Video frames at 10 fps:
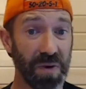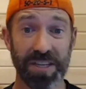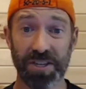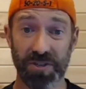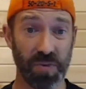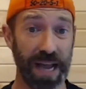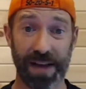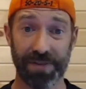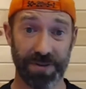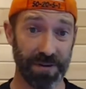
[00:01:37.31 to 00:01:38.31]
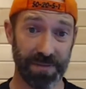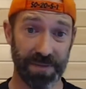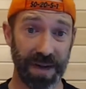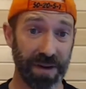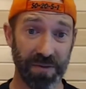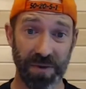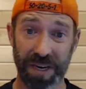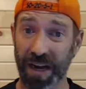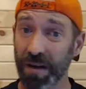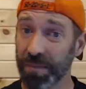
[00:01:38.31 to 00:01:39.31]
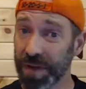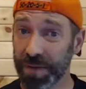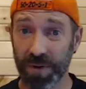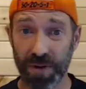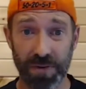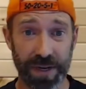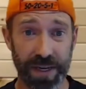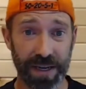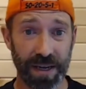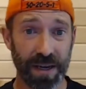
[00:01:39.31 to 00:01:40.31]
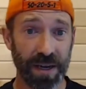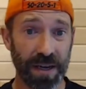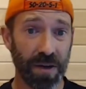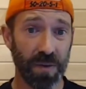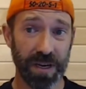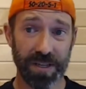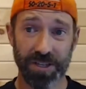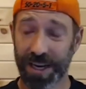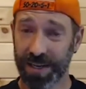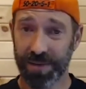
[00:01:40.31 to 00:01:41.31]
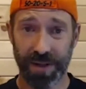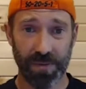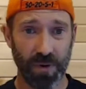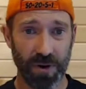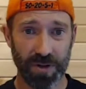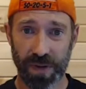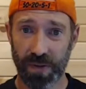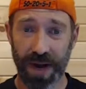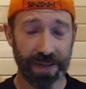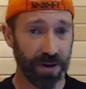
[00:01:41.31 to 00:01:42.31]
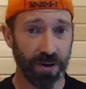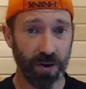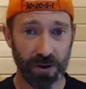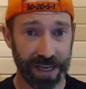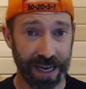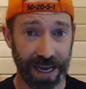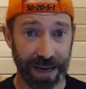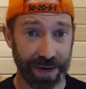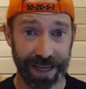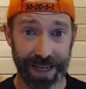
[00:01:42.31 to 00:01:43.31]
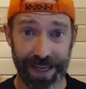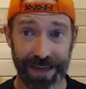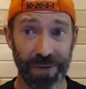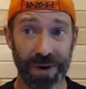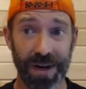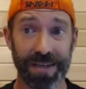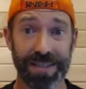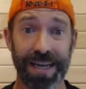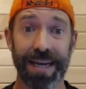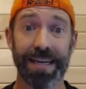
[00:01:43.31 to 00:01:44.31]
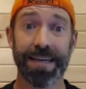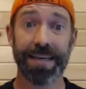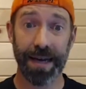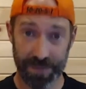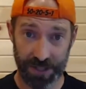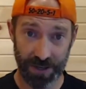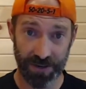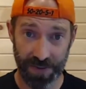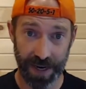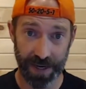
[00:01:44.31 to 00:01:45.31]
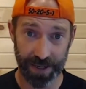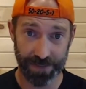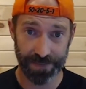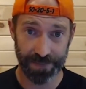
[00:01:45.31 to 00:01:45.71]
just went after them. I mean, we cut people, we checked them into the boards, we ran their goalie. I mean, it was a dumpster fire.